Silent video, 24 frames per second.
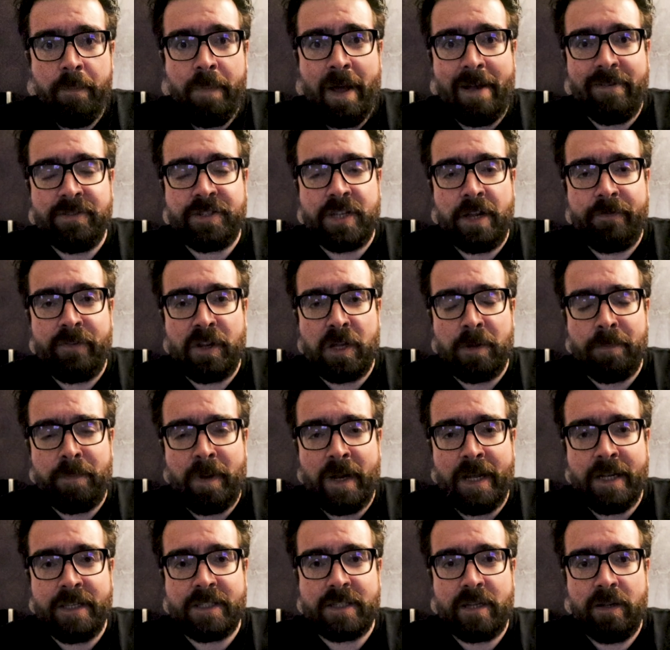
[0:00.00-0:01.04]
Parents' evening
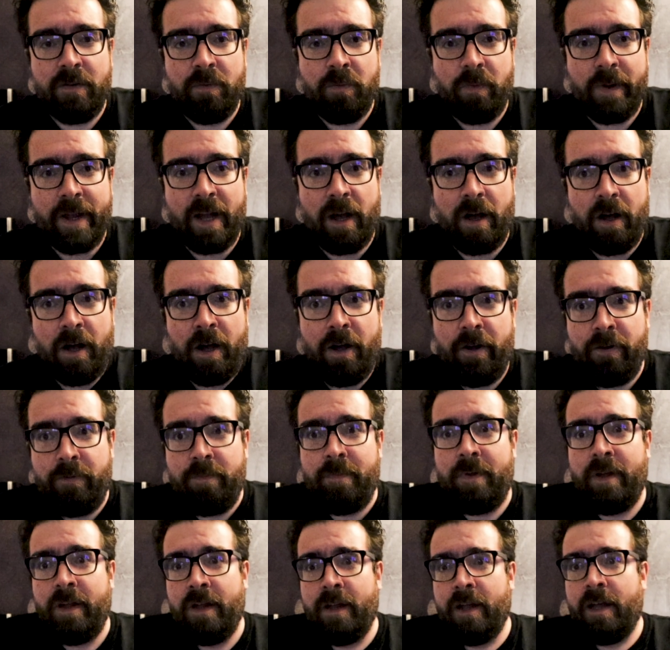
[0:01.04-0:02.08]
complete. We are
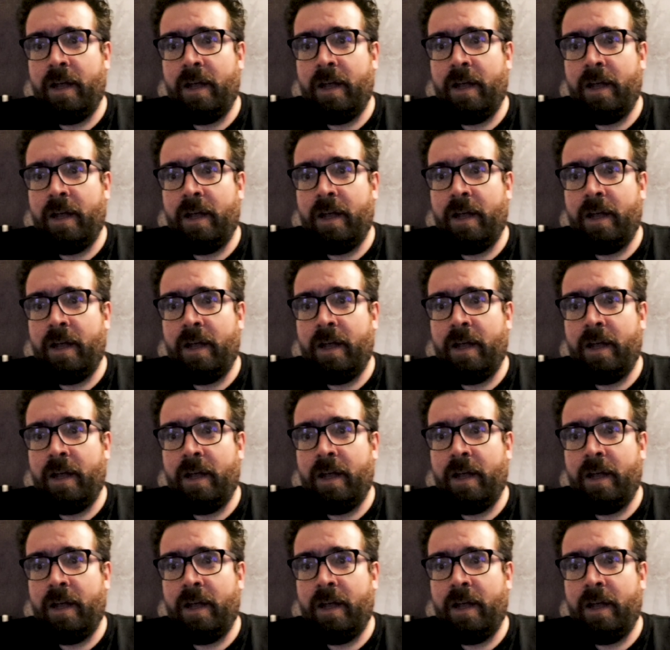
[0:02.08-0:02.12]
home.